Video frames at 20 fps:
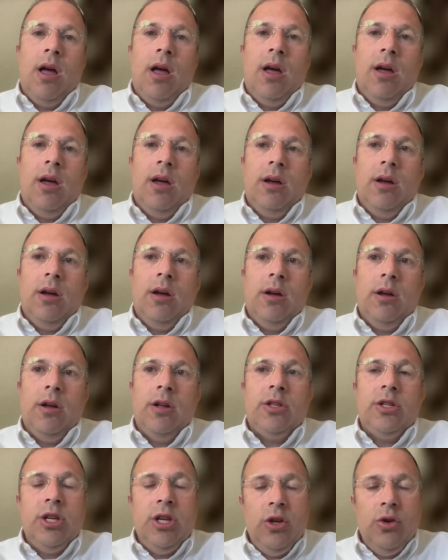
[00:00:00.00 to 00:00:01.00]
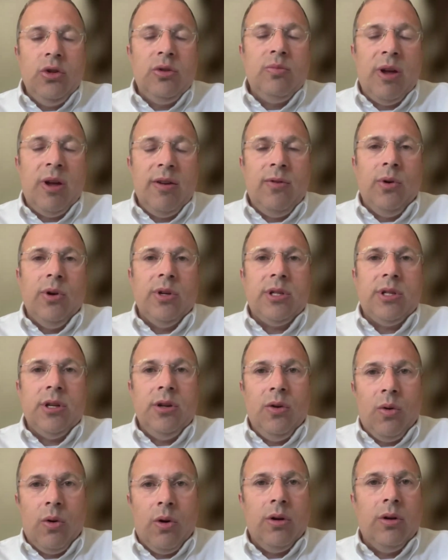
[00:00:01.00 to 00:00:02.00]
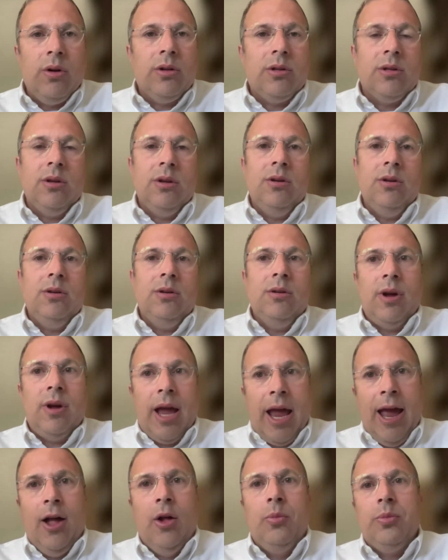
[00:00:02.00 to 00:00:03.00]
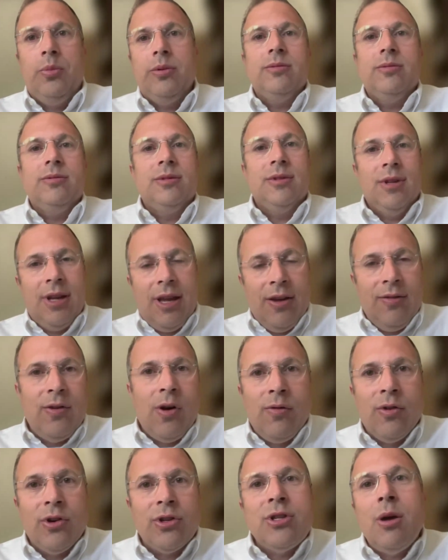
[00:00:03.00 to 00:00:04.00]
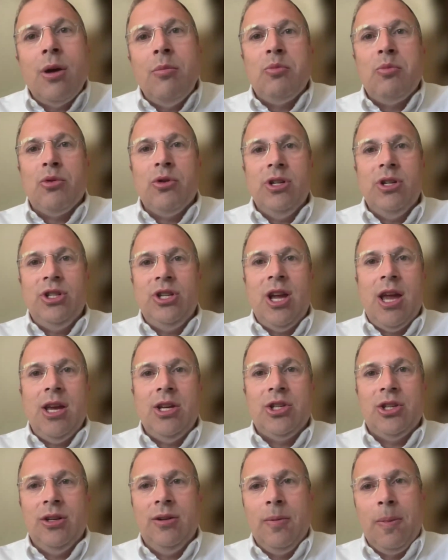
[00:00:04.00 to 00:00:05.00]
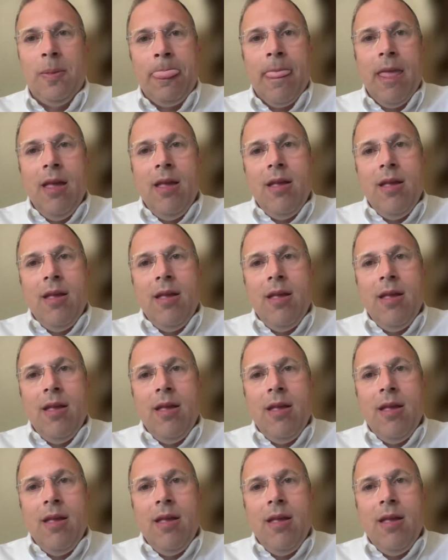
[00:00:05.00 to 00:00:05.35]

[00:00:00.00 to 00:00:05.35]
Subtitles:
to use my voice in order to help give over some appreciation